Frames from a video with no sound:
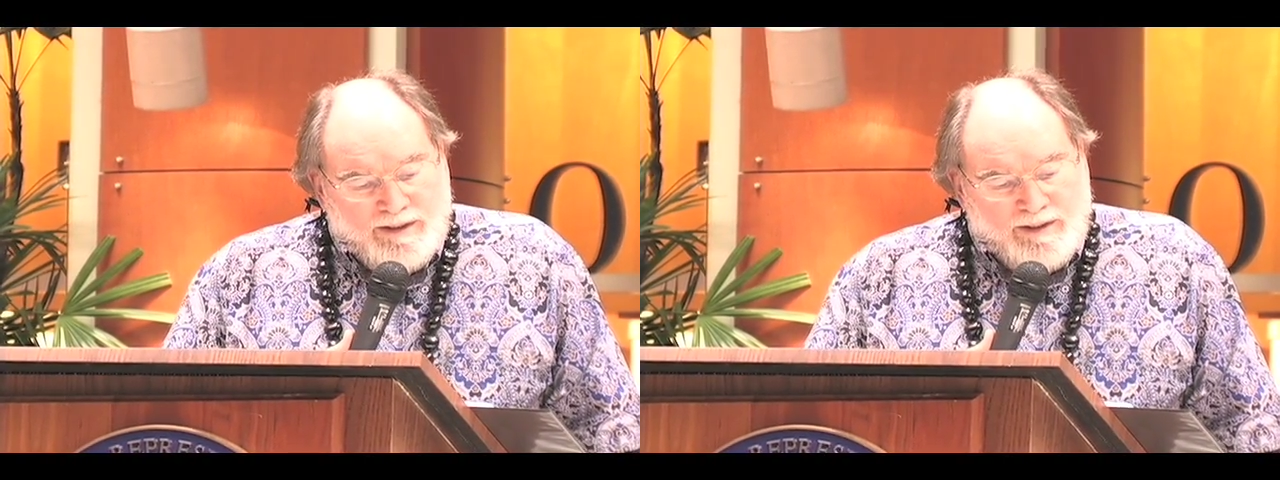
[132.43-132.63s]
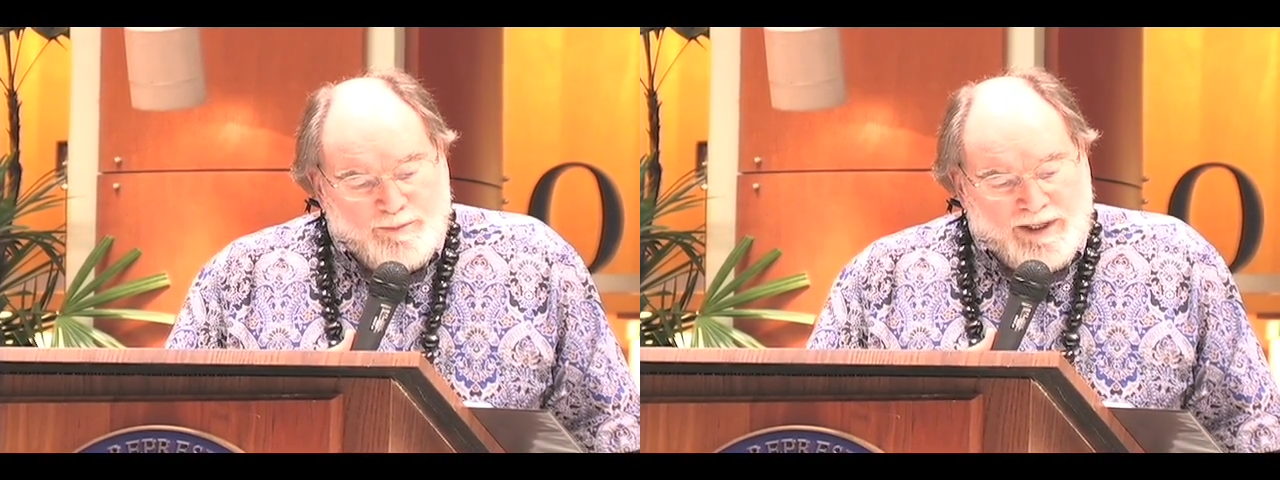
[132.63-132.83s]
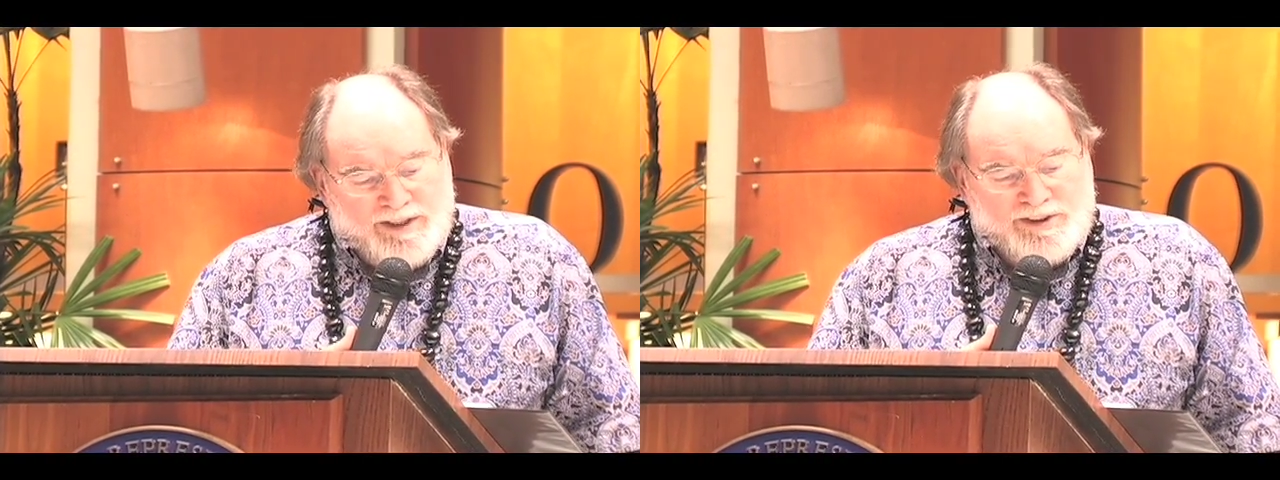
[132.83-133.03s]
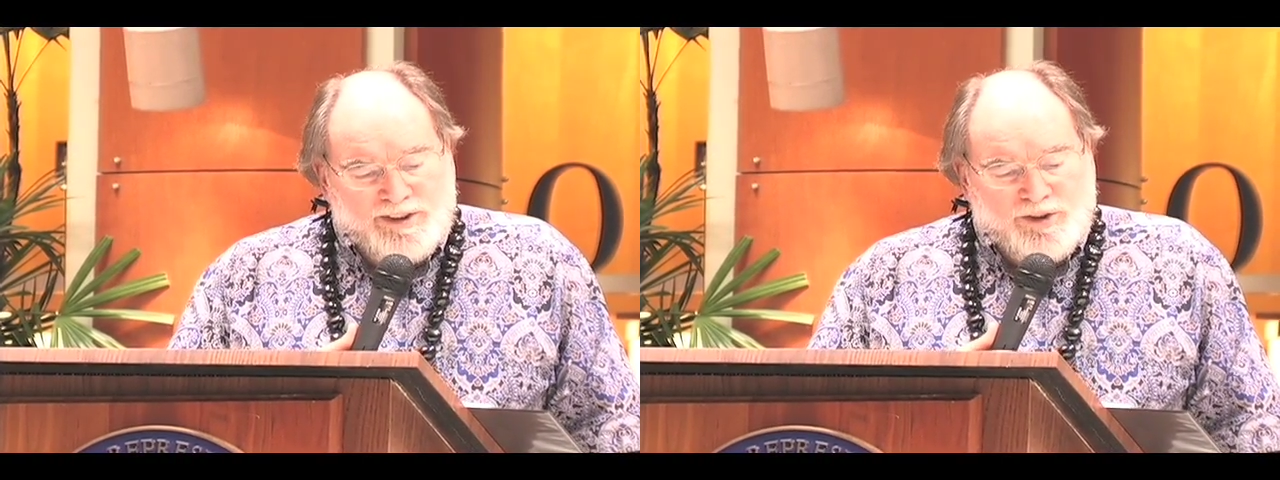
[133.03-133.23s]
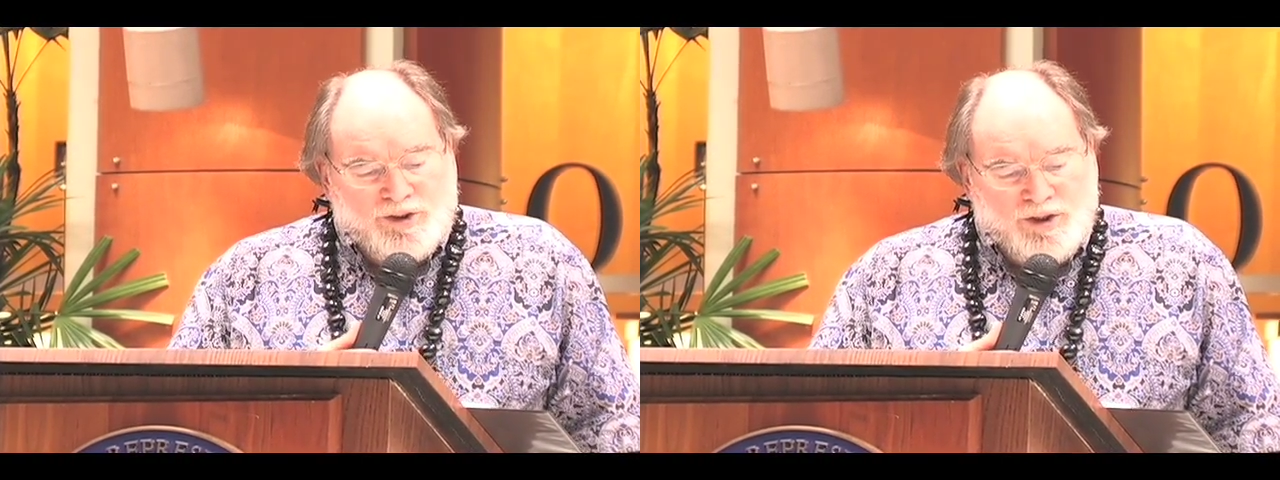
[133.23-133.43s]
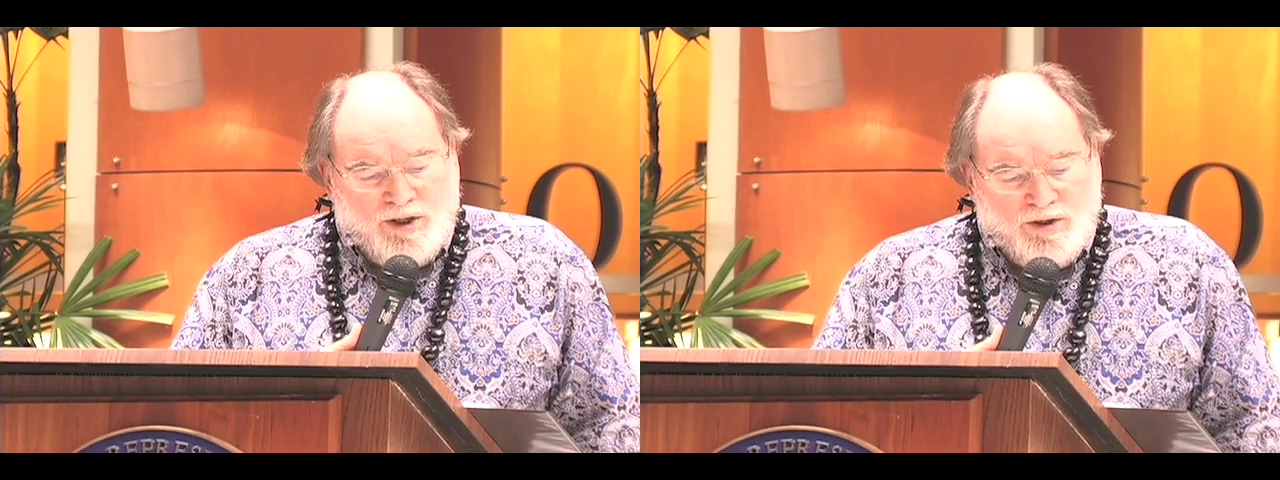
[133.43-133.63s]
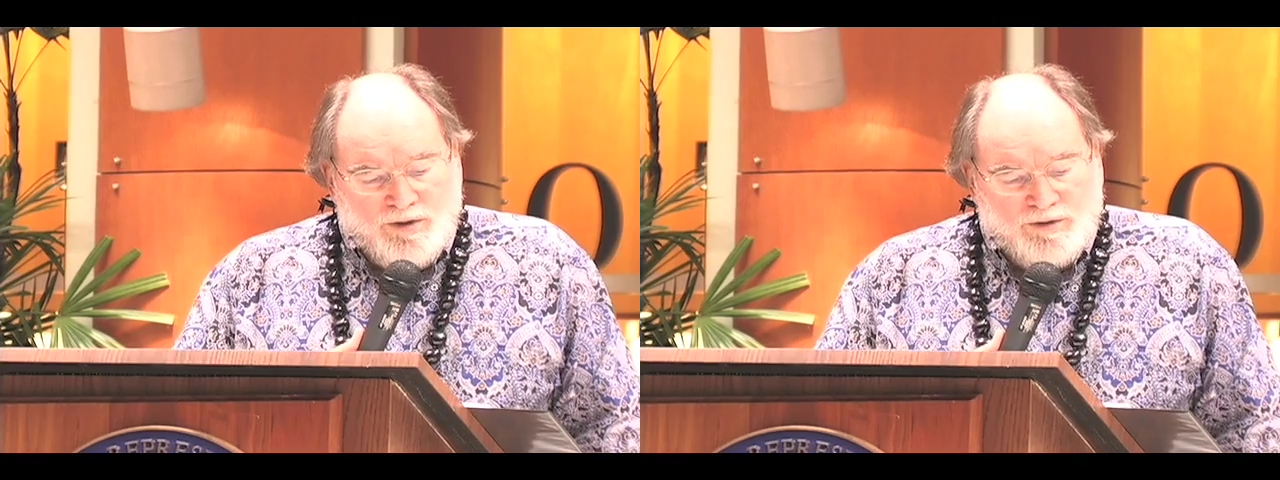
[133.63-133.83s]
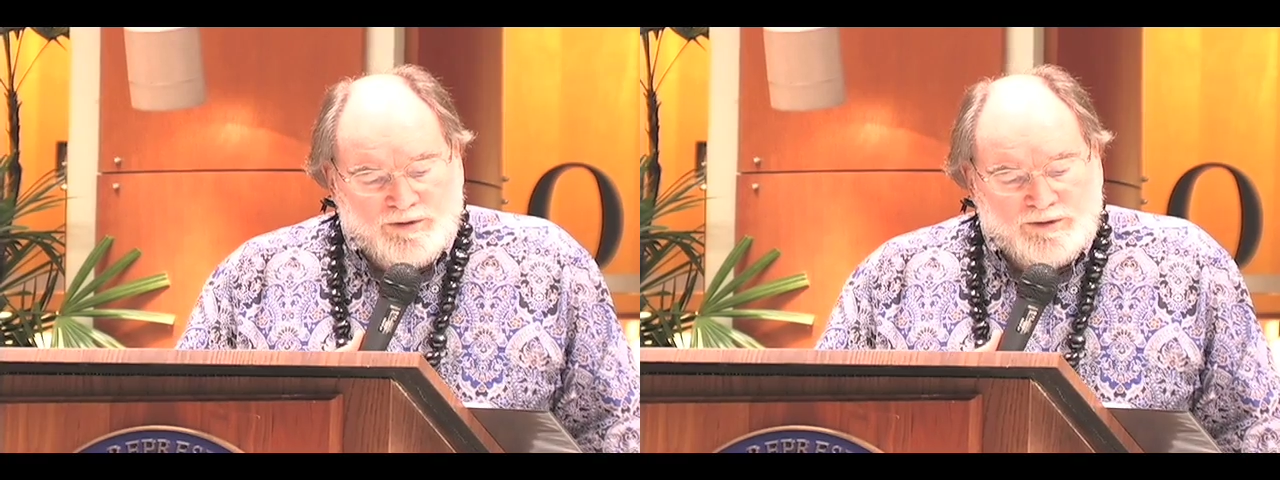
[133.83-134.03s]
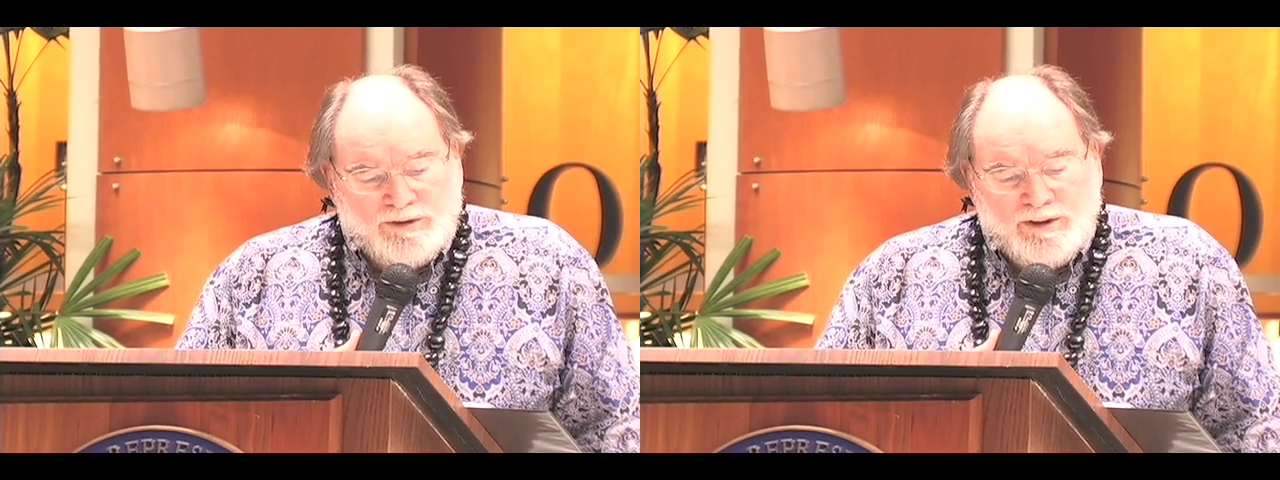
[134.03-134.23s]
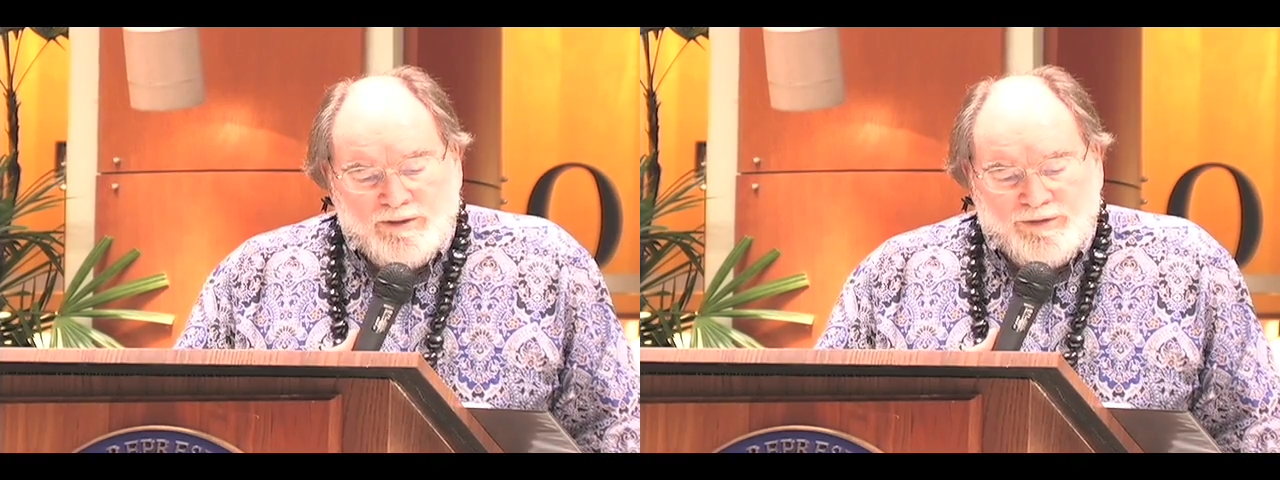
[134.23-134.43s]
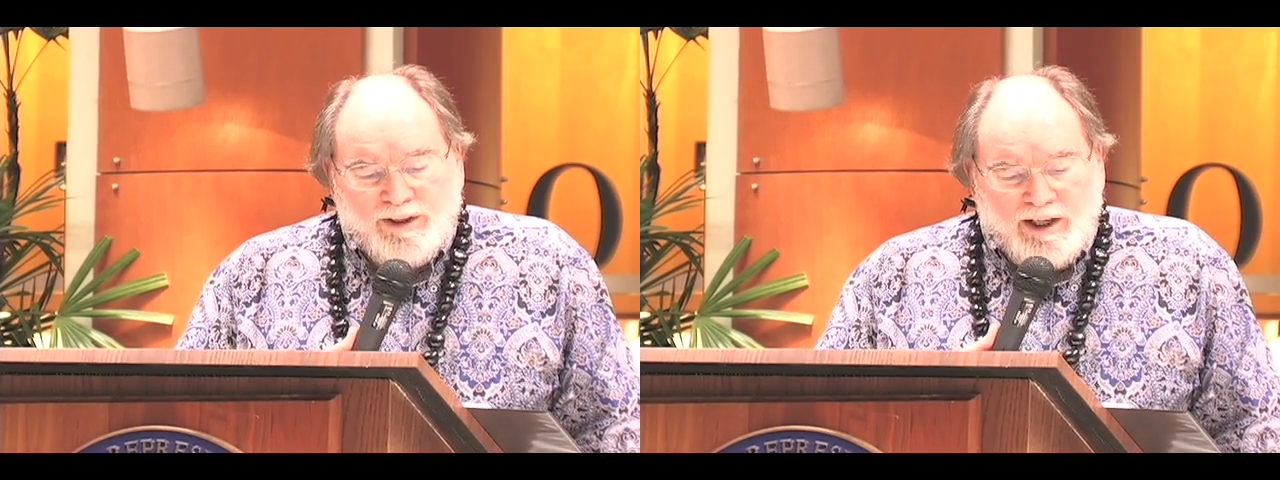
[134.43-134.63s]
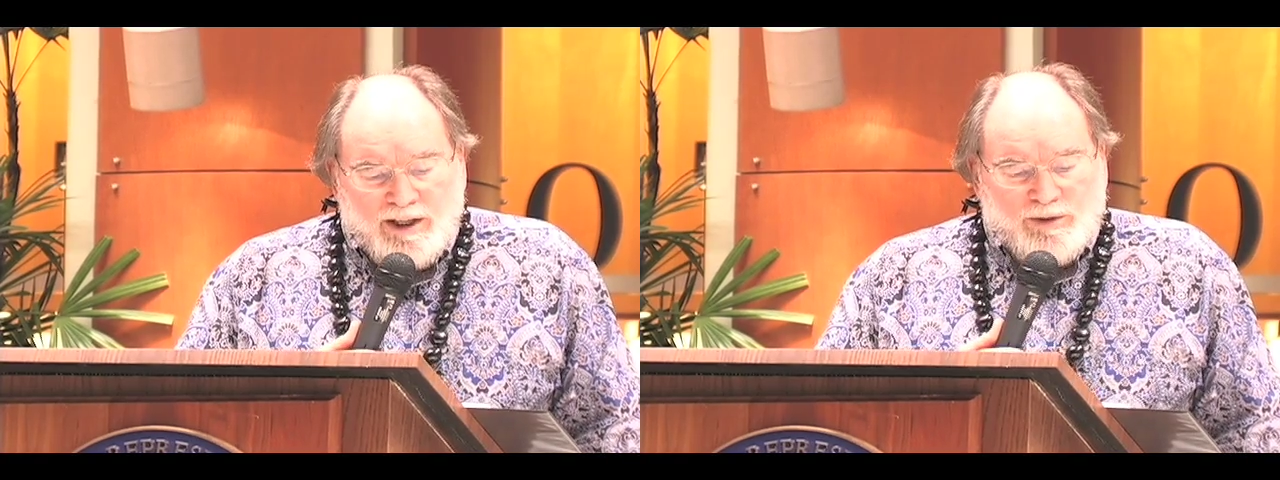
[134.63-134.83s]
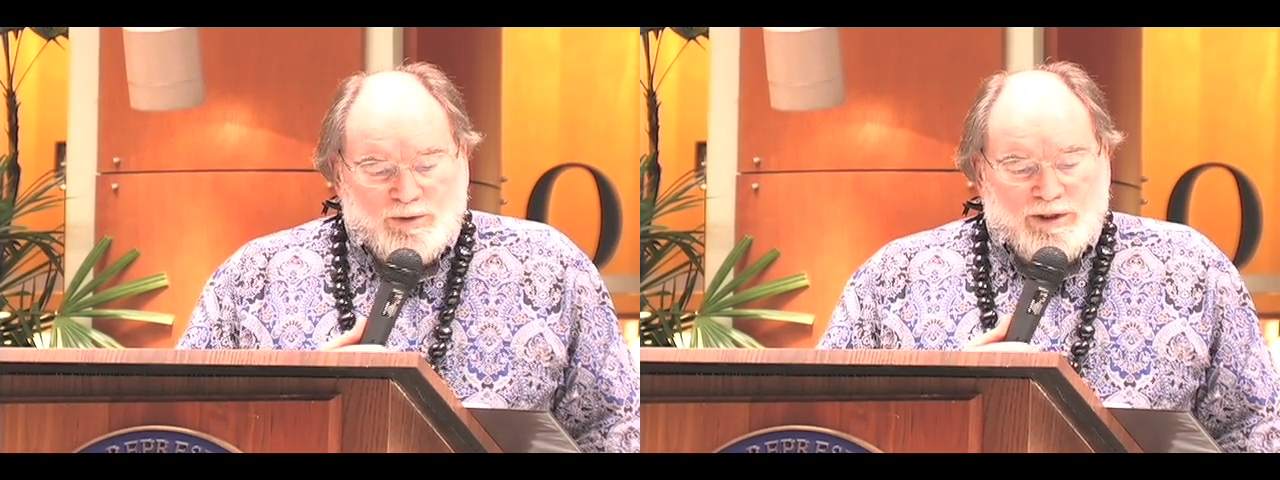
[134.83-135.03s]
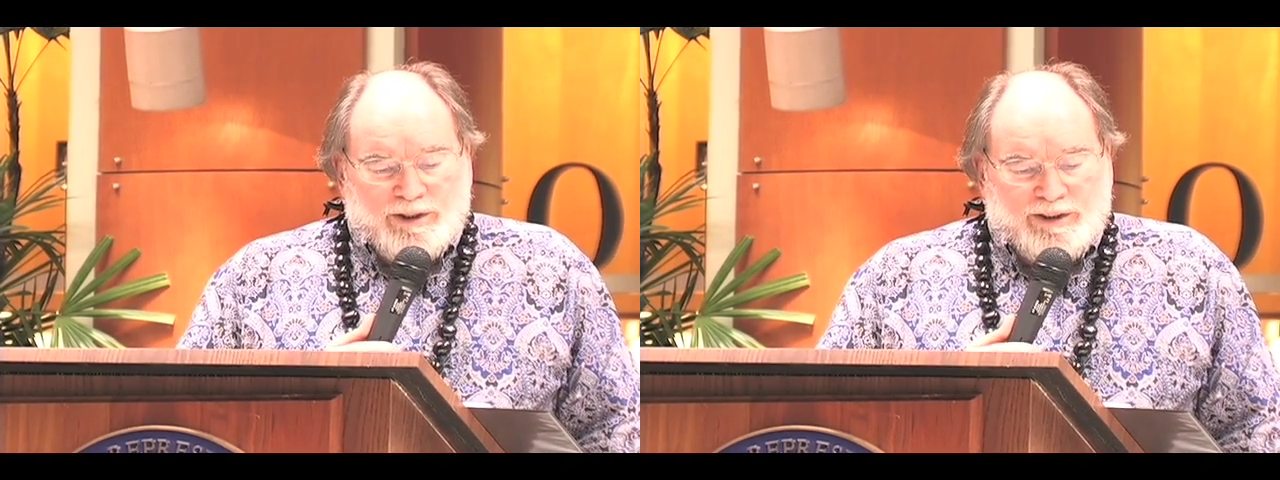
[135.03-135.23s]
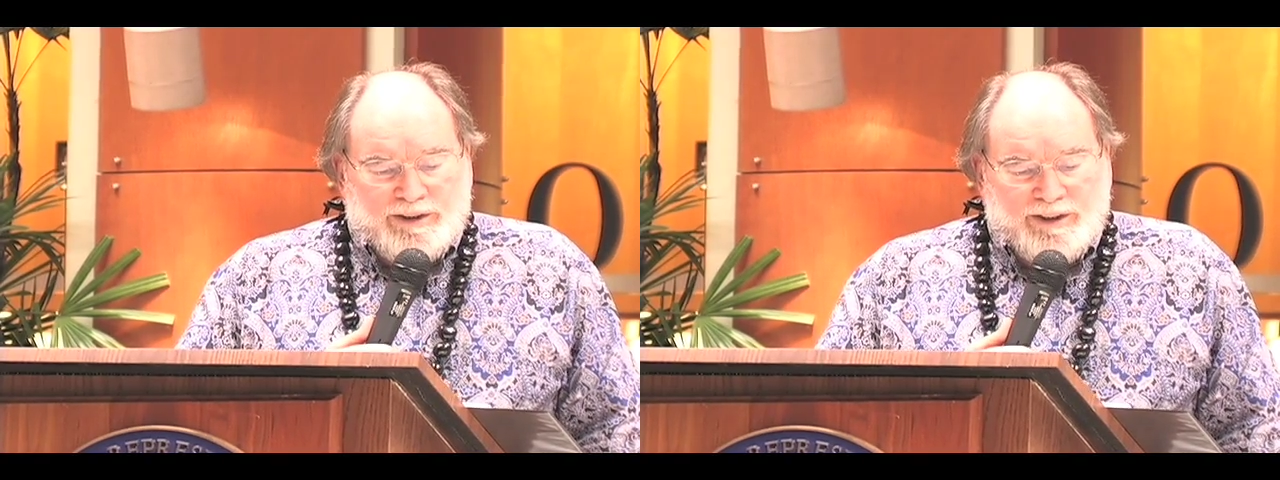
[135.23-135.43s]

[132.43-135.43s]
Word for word: The Best in Show for artwork